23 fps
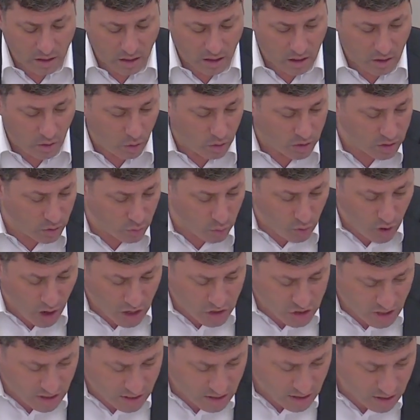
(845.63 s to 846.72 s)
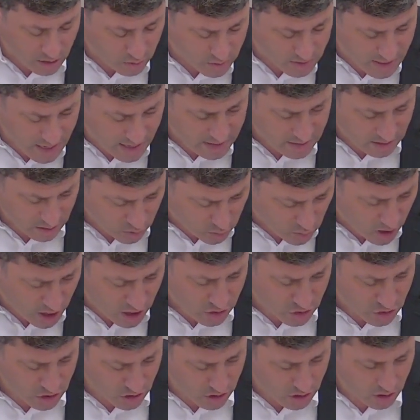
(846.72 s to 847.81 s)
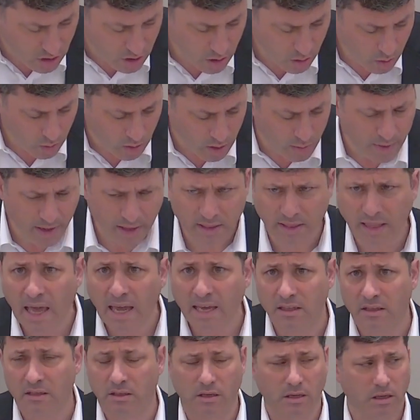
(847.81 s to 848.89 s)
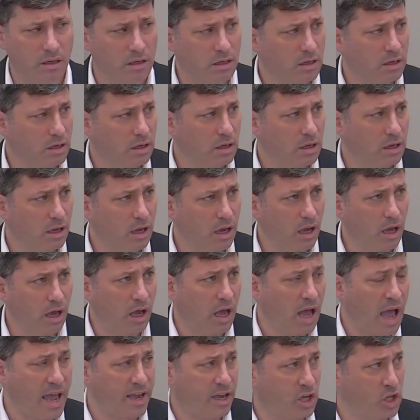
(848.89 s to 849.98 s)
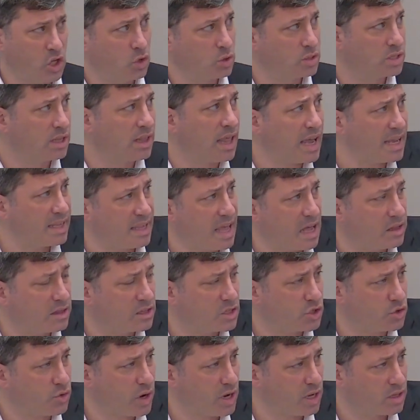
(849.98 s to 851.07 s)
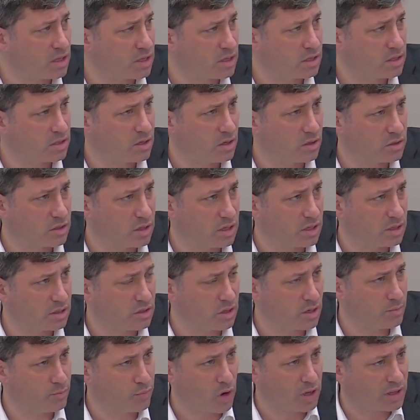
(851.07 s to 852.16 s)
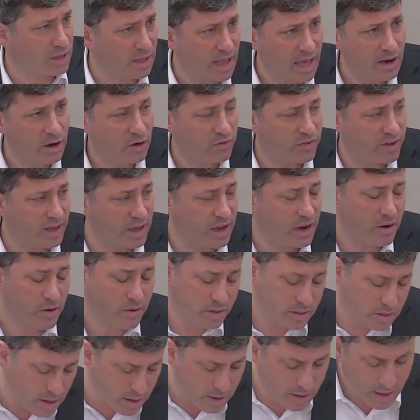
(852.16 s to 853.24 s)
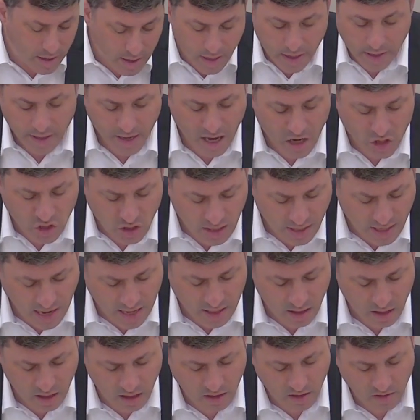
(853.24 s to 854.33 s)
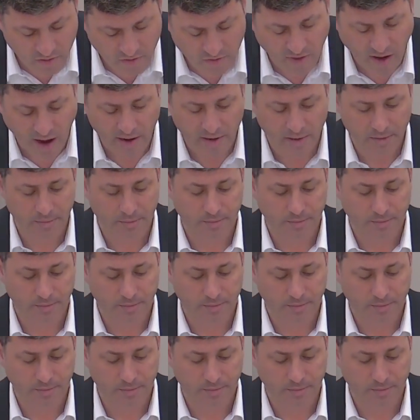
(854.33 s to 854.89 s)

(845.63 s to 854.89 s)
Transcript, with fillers: uh, or the Rush, I think was asked, the Rush, what about light? Uh, I could use the light down the street. So, so he brought the light over here. Yesh l'chali, fine.